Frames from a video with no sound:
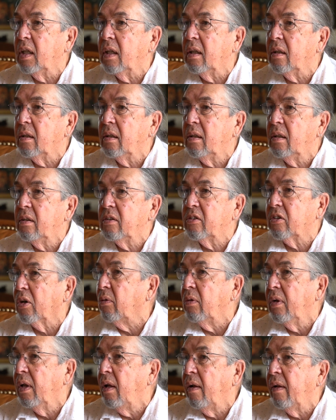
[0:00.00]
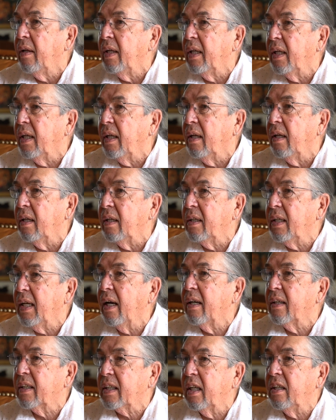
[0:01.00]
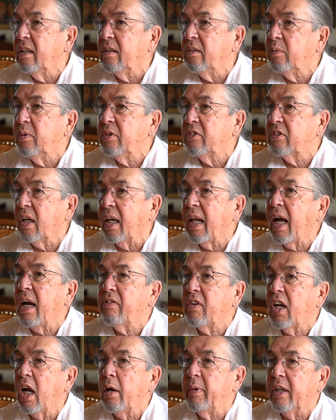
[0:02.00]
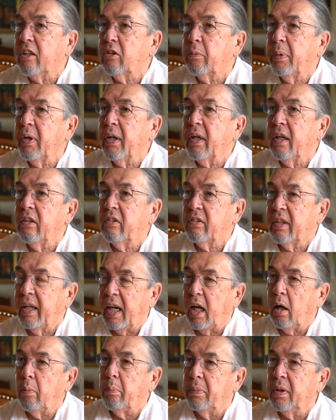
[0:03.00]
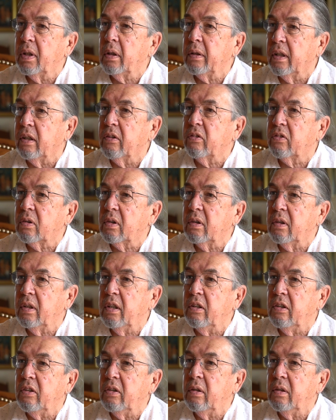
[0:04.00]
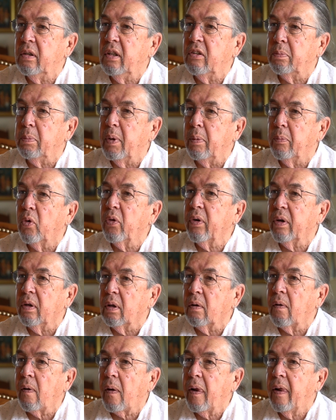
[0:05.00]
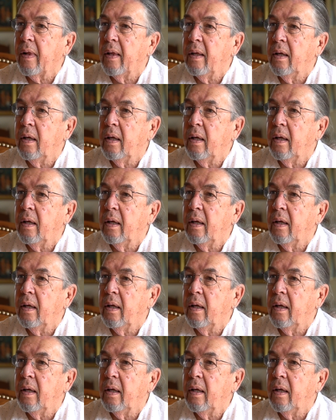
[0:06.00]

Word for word: uh, so, yeah, it, it was a lifetime experience that helped build this, this, this memorial.